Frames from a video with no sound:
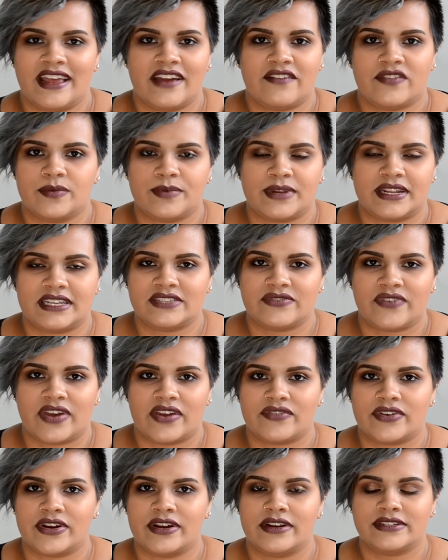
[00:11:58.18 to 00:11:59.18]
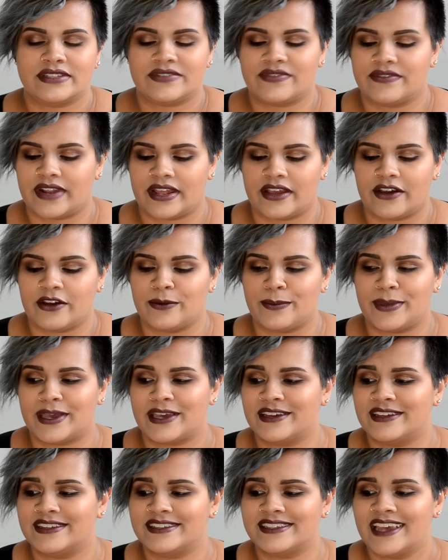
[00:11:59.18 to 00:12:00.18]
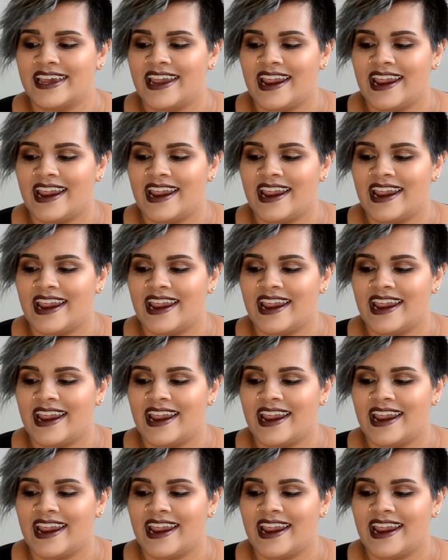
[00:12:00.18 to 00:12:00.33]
everybody's favorites video because